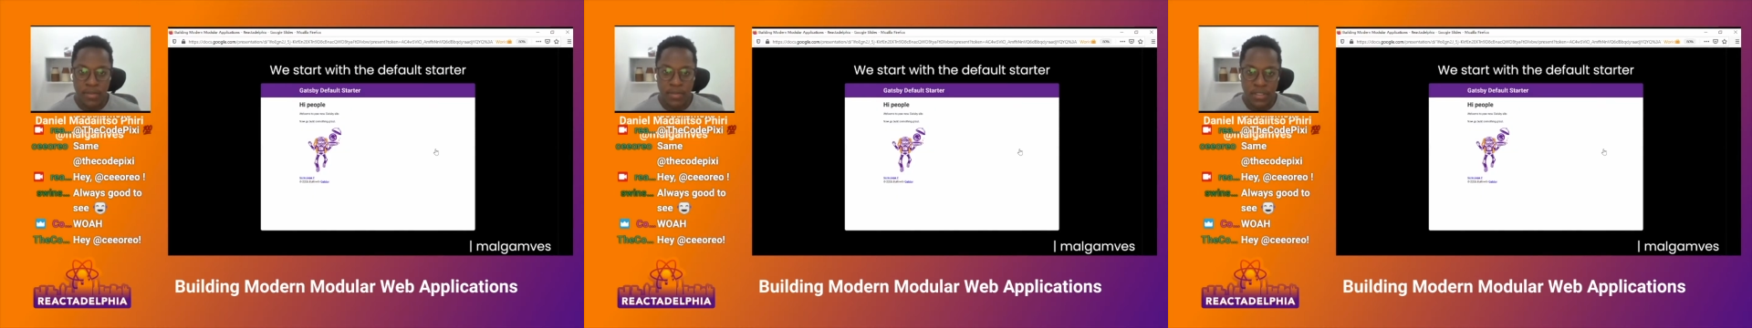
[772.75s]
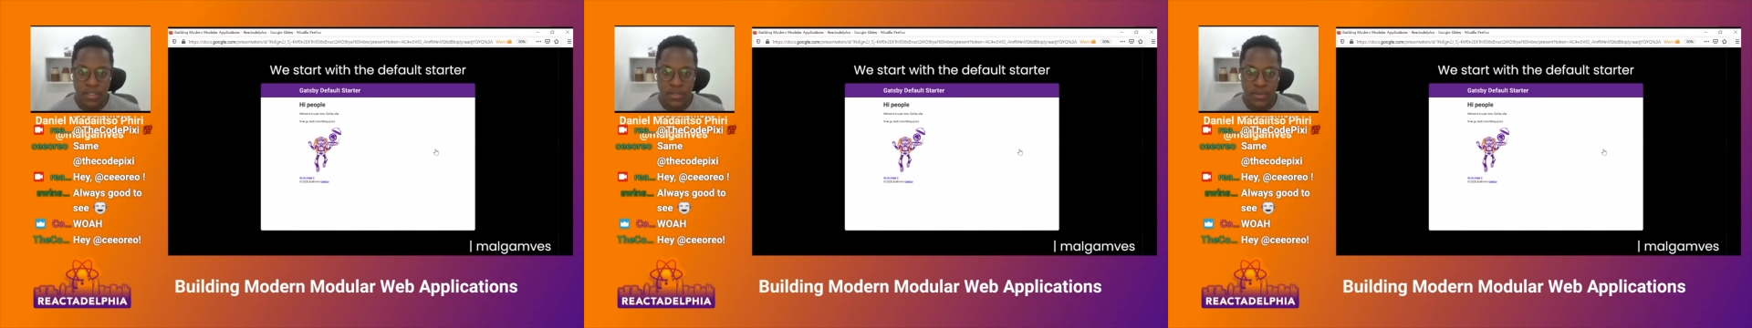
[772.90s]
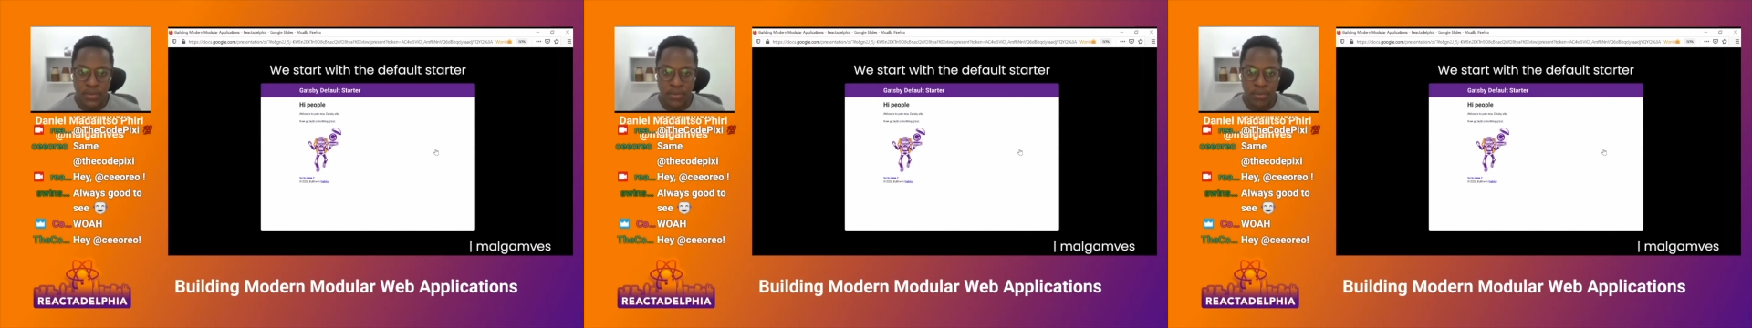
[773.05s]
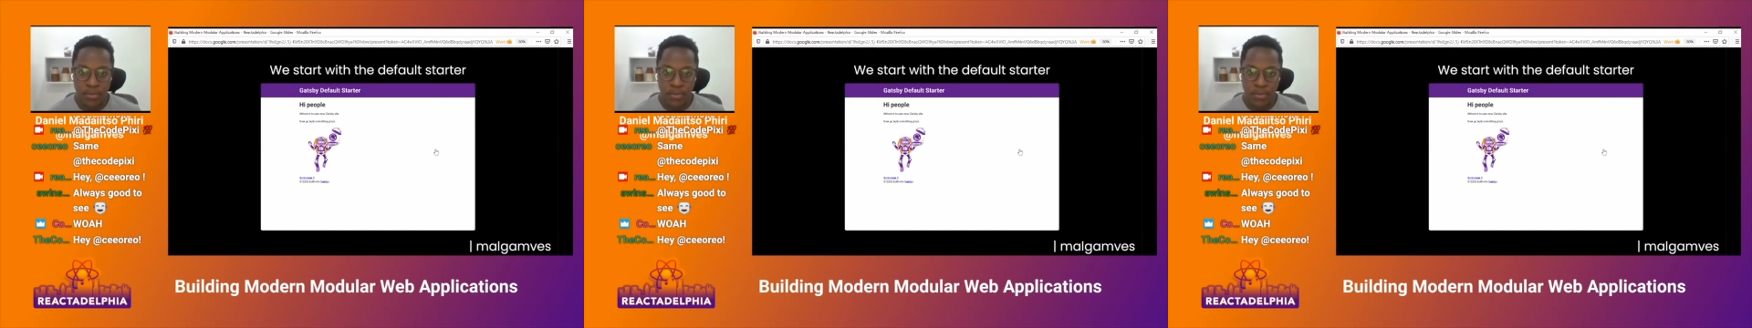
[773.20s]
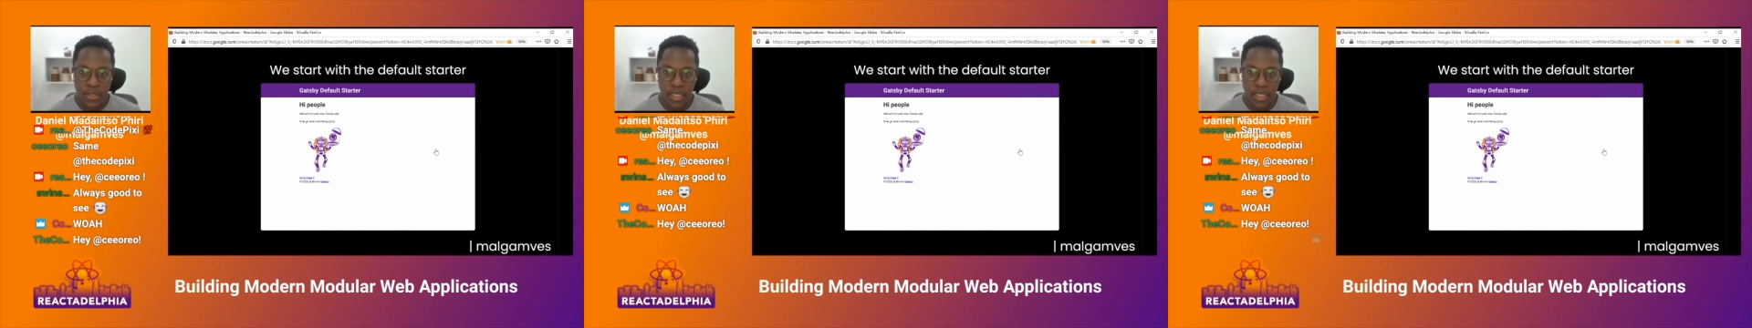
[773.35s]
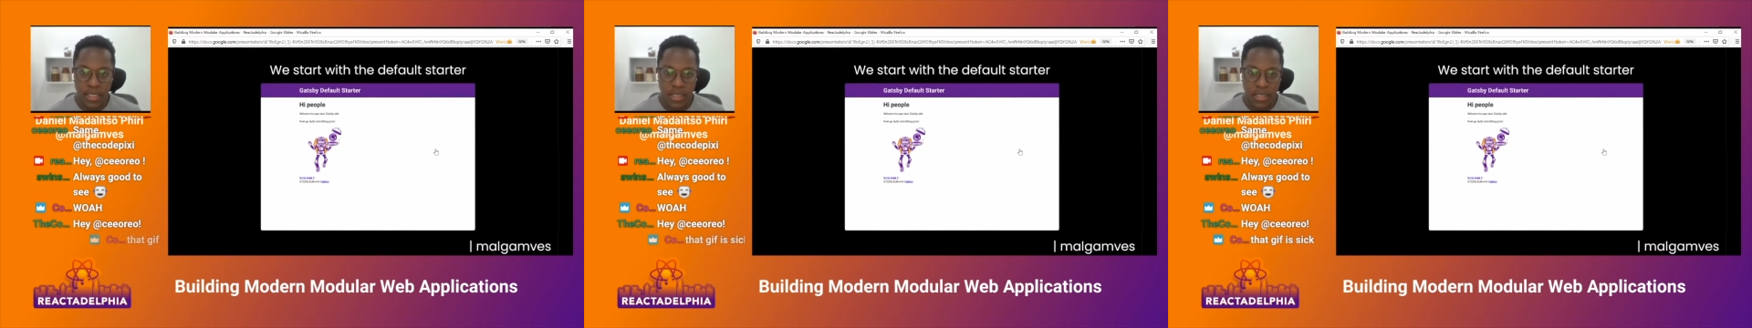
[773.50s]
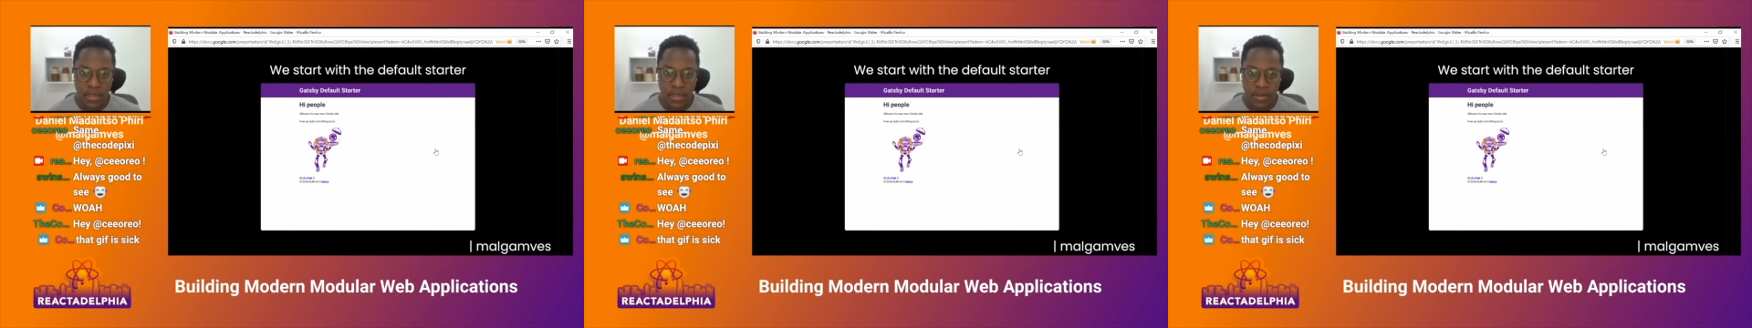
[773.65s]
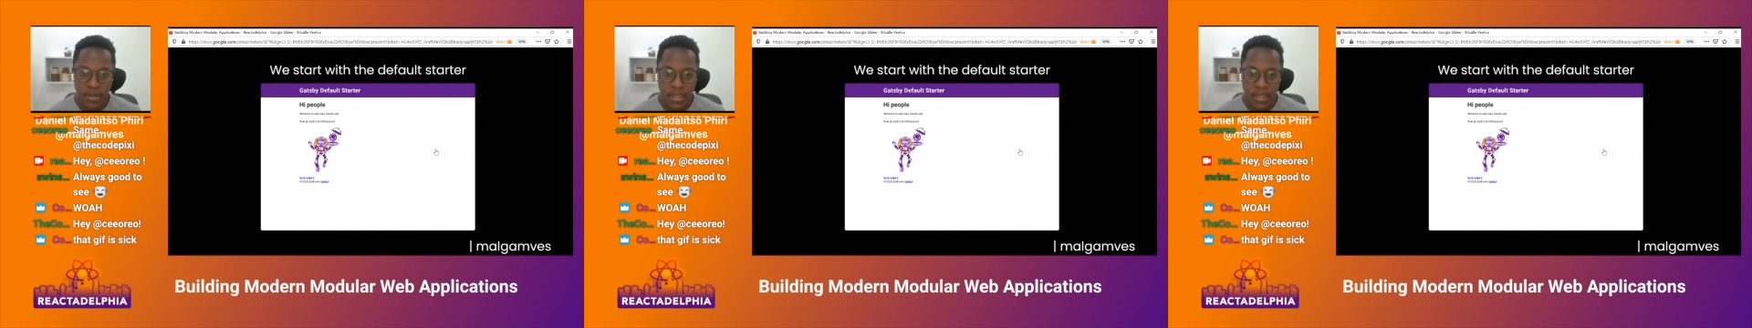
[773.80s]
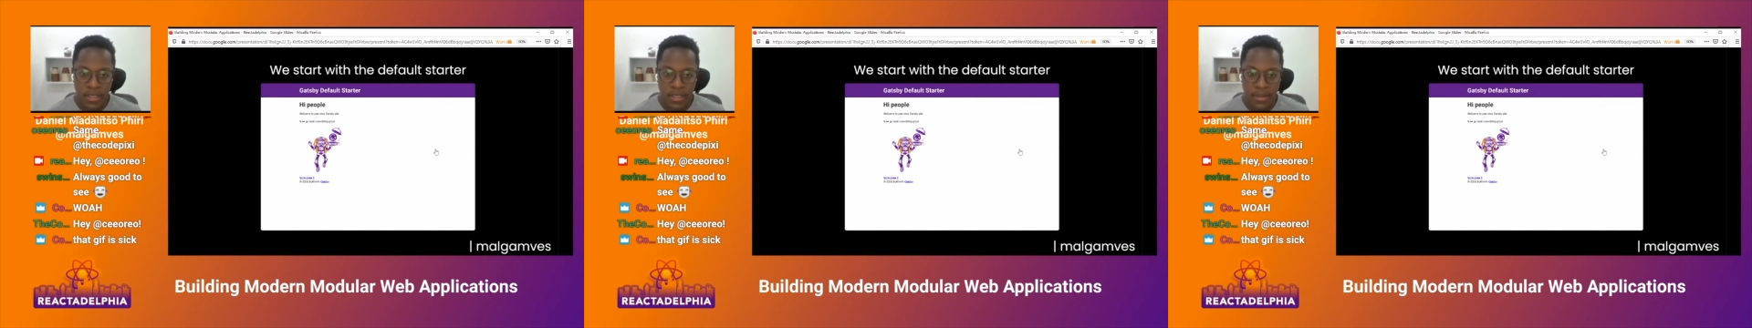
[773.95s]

this really